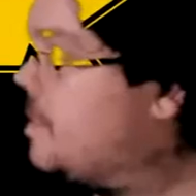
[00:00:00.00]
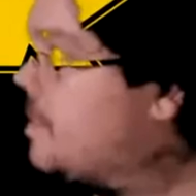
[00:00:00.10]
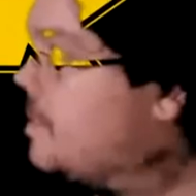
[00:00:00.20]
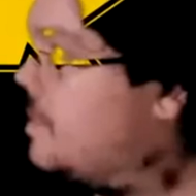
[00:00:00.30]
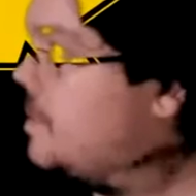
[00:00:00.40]

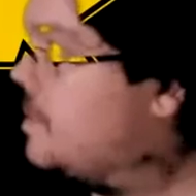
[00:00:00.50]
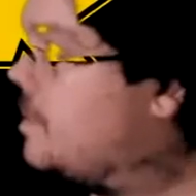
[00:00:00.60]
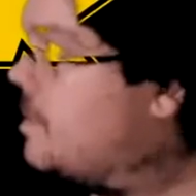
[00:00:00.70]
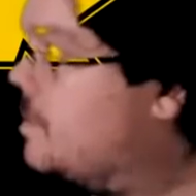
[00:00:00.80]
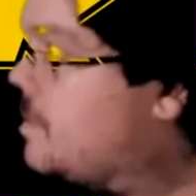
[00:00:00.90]
Barry had the
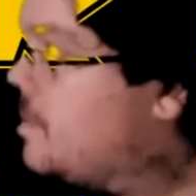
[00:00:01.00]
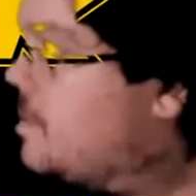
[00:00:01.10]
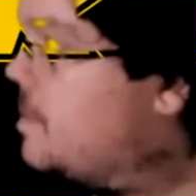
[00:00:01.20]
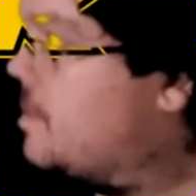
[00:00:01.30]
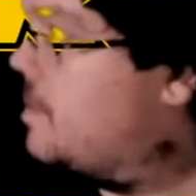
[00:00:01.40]
deepest
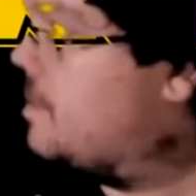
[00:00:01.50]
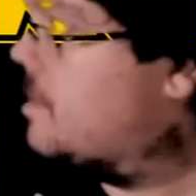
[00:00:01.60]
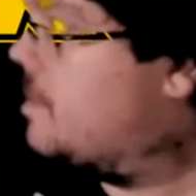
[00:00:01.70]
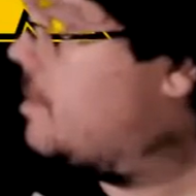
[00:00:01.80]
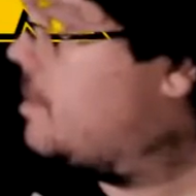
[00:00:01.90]
connection to the
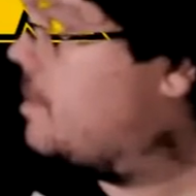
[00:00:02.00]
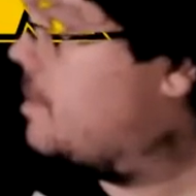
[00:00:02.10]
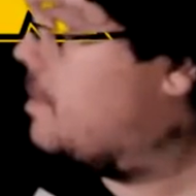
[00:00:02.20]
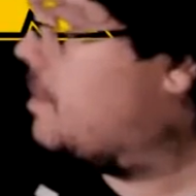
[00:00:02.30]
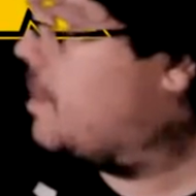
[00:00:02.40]
Speed
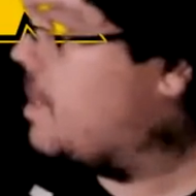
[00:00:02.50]
Force,